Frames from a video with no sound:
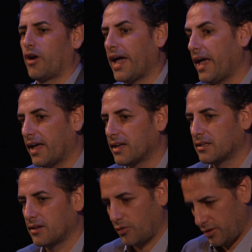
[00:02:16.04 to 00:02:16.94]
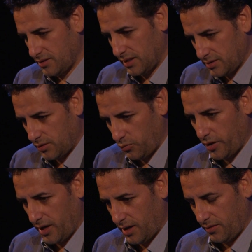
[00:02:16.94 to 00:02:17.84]
had it, or that's the
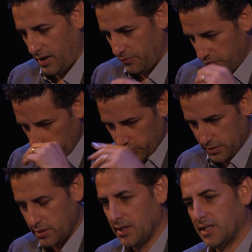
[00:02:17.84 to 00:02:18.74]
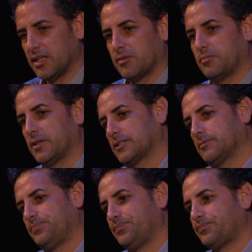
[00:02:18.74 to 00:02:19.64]
way I view it. But
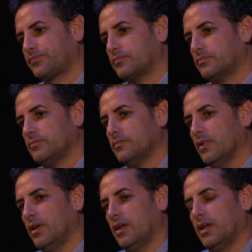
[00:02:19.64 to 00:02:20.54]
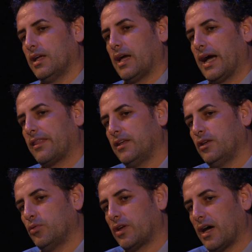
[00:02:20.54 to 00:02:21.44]
I think
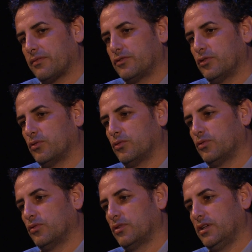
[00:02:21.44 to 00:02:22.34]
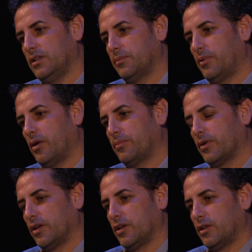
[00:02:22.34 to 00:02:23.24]
you would have to, in the pop,
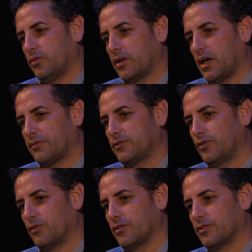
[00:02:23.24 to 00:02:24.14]
you would have to